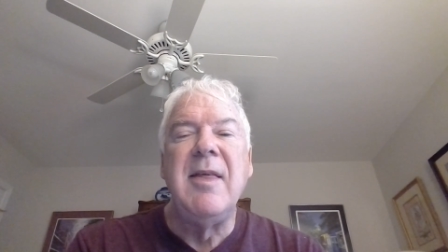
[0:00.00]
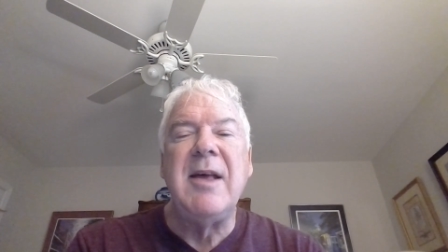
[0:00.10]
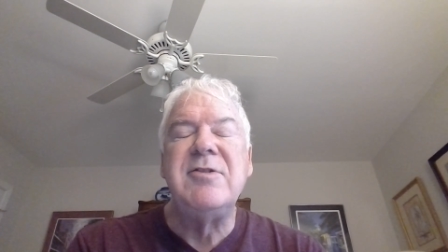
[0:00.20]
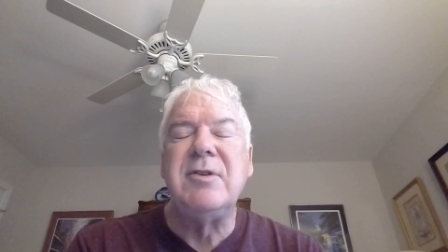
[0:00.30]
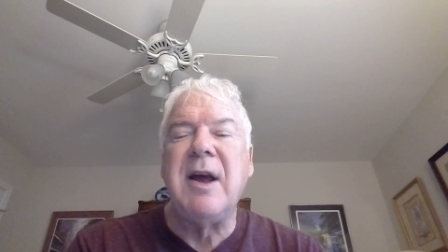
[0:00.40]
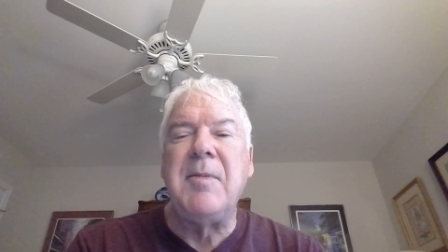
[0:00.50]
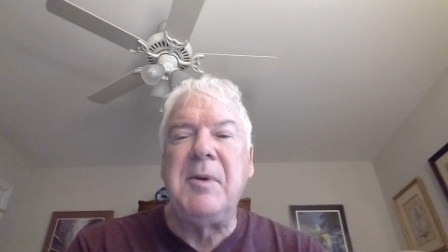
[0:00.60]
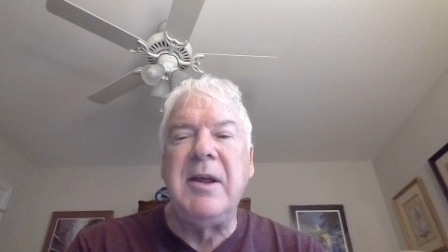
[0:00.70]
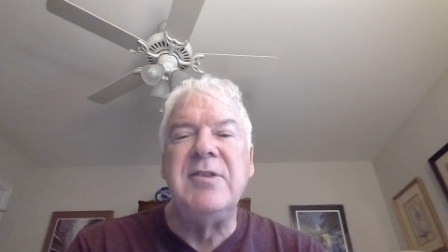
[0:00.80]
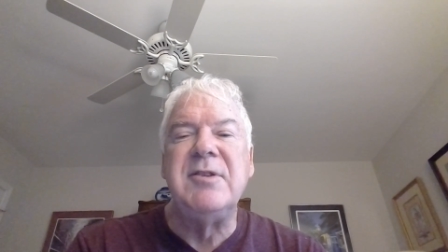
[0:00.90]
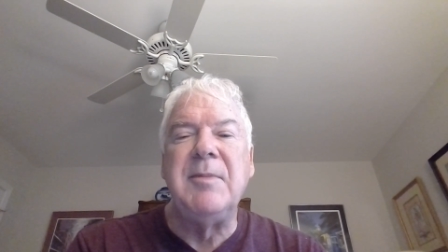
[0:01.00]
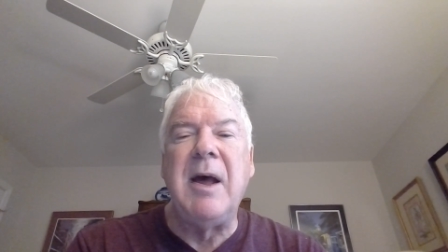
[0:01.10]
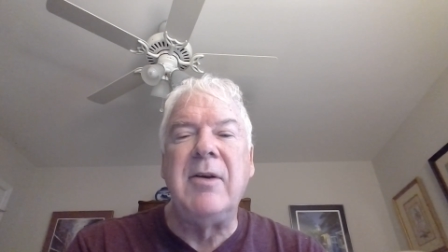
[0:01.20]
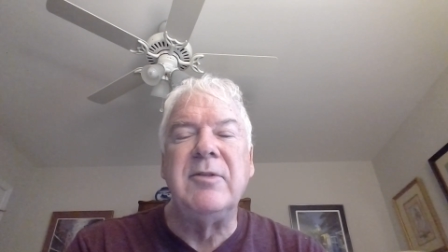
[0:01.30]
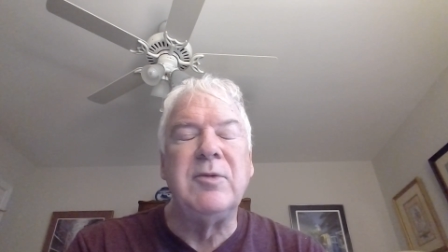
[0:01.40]
That's your Appalachian
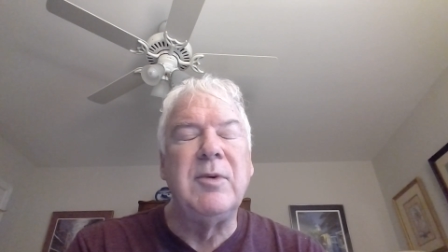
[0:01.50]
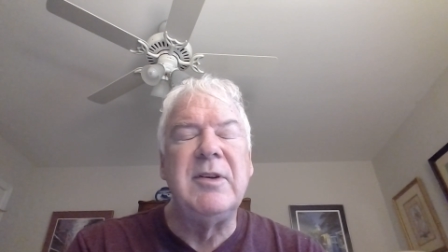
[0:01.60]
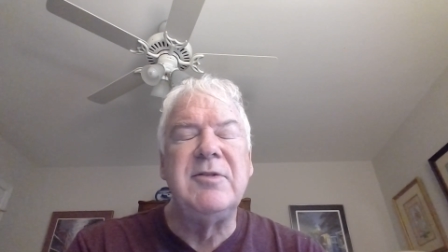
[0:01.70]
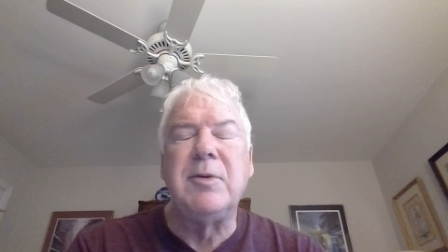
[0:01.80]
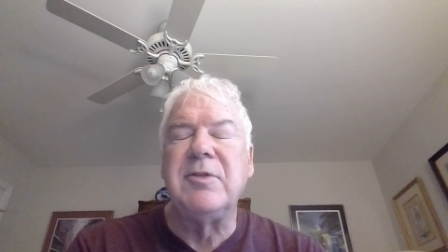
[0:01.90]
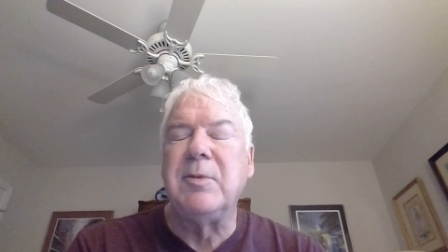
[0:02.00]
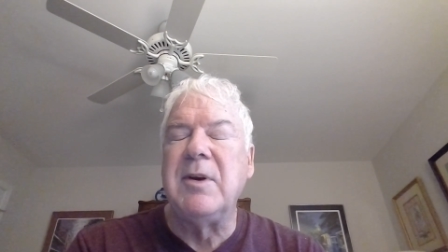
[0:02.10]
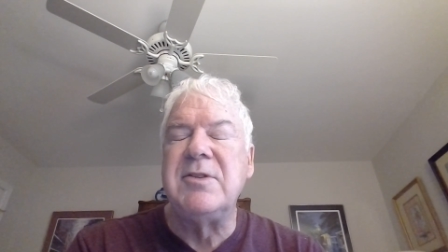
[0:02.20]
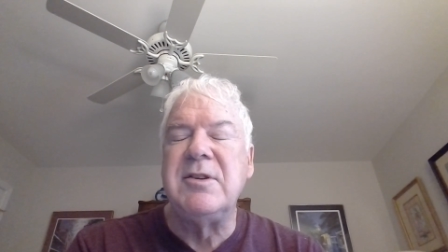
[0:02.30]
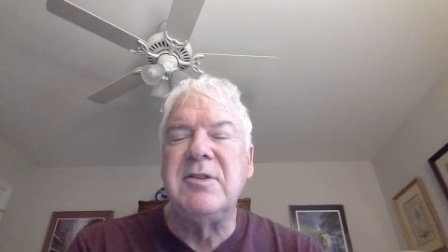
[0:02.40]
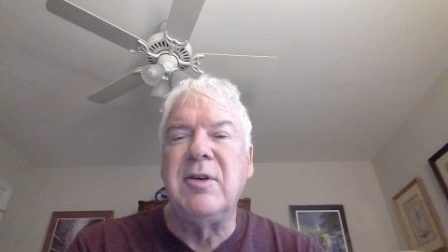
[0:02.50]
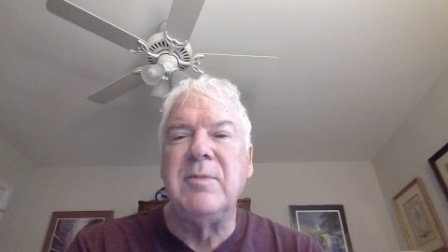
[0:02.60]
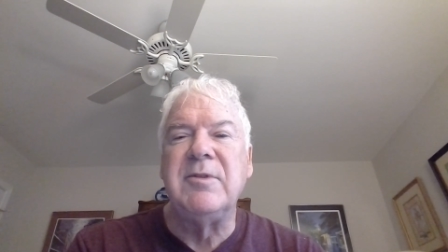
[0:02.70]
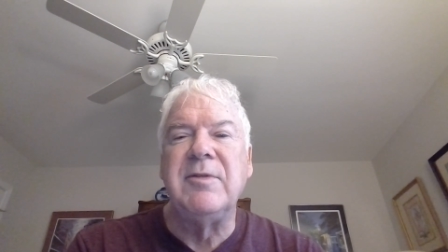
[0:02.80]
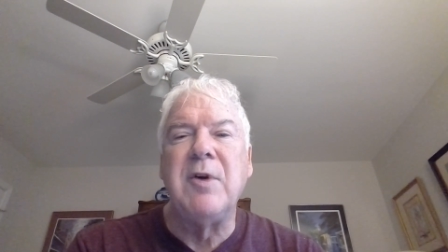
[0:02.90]
Mountains, resource rich in
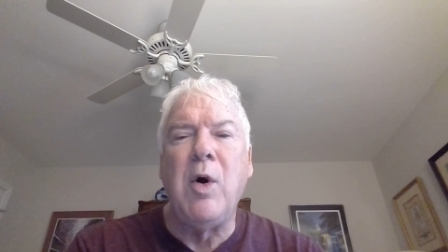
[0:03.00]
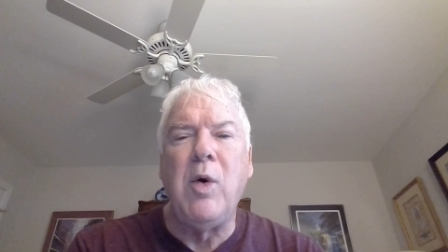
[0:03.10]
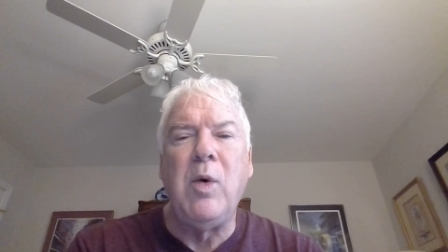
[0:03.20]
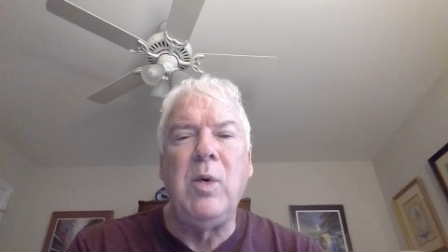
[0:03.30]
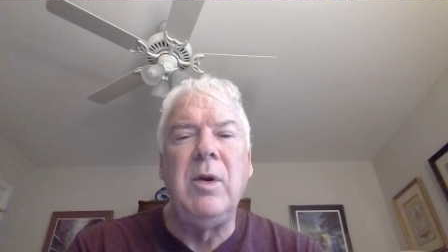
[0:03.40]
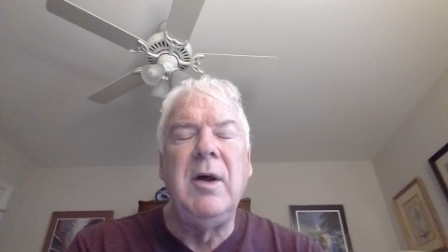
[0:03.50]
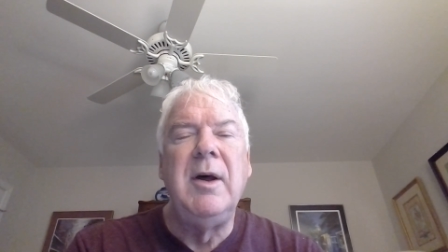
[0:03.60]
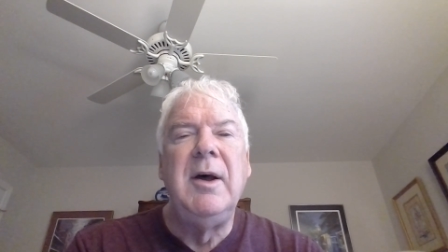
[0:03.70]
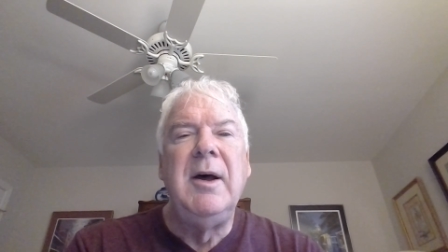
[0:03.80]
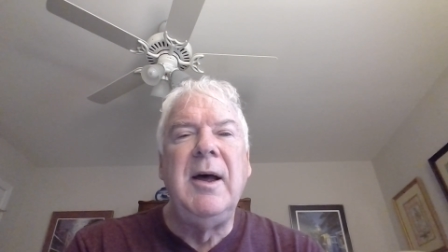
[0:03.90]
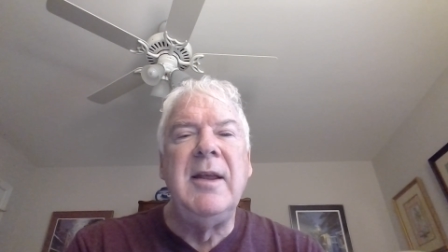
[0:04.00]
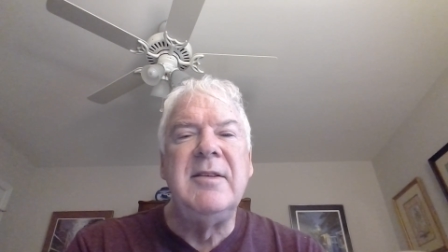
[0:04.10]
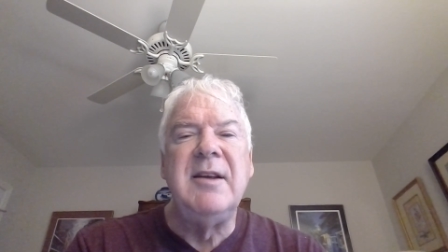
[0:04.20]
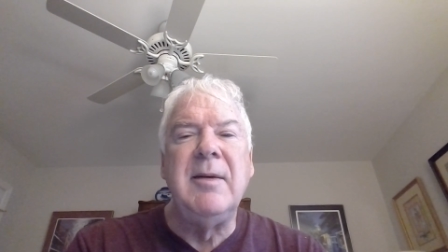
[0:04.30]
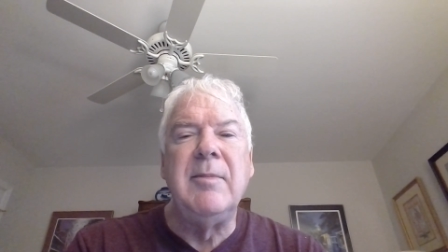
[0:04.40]
terms of coal and
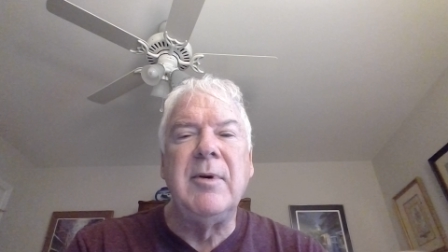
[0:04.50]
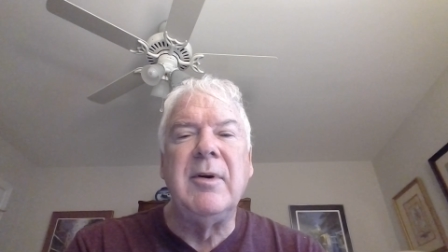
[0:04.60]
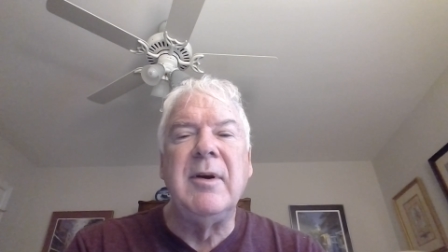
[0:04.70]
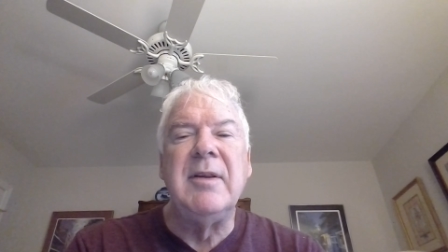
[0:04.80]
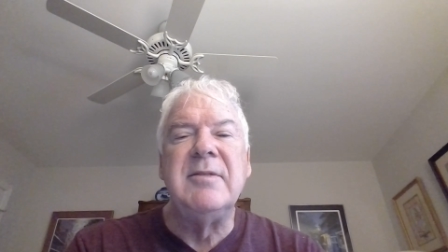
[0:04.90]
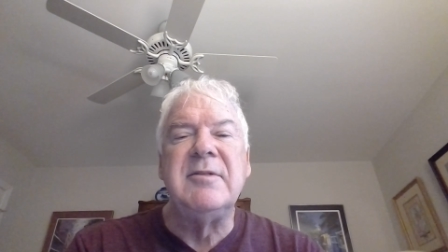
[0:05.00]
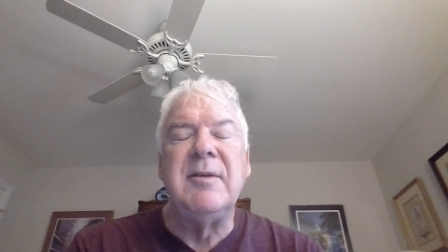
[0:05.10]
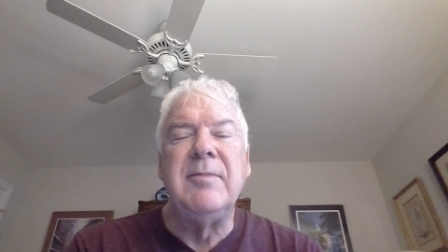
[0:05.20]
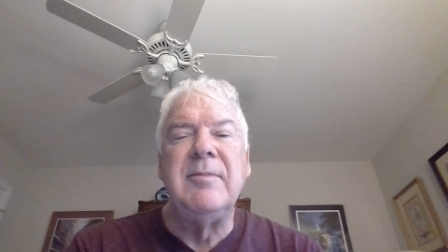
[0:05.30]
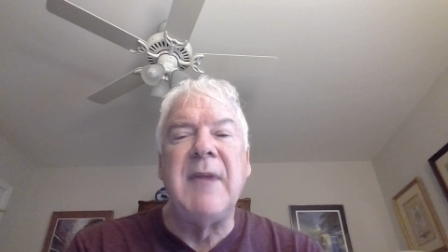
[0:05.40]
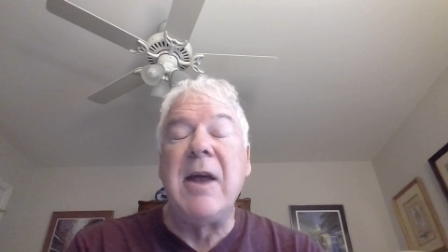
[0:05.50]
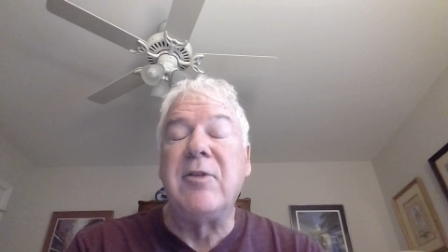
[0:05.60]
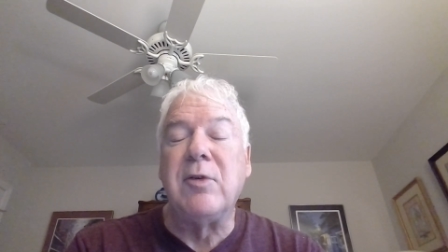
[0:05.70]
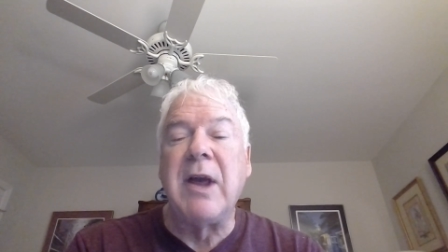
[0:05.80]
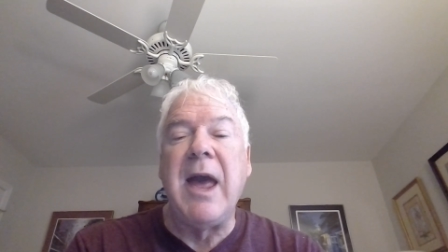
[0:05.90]
timber and some
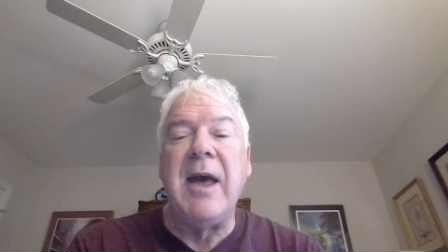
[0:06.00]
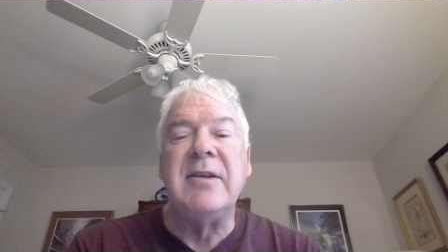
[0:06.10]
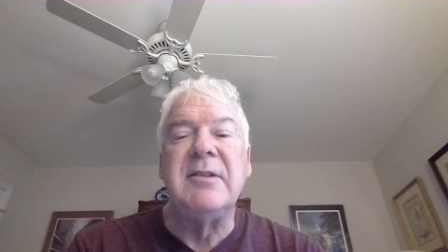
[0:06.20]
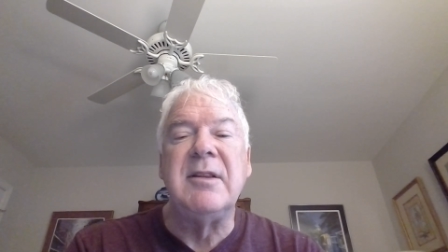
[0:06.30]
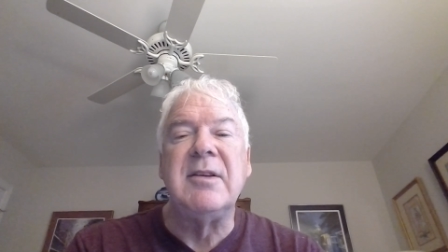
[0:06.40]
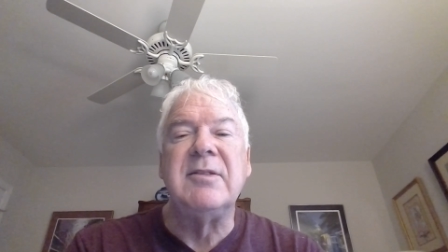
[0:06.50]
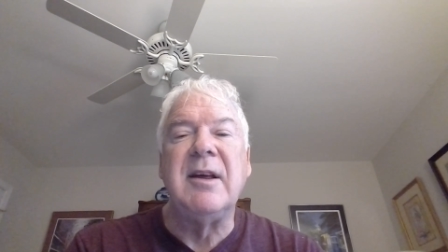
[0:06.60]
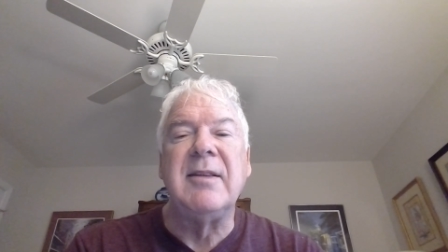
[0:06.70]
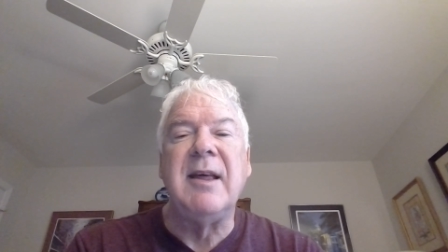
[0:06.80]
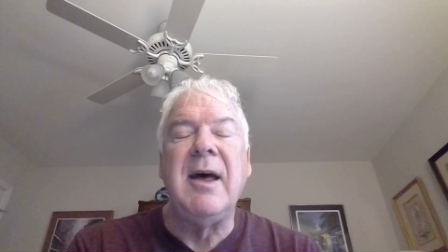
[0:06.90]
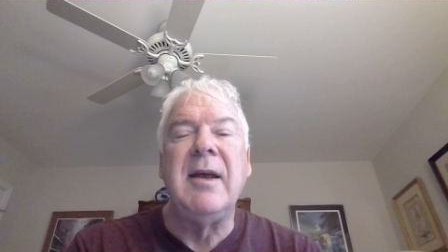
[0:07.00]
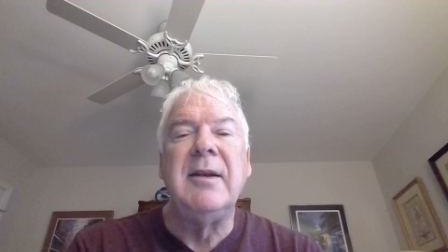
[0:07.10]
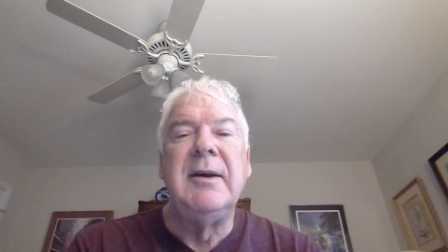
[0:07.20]
natural gas and things like that.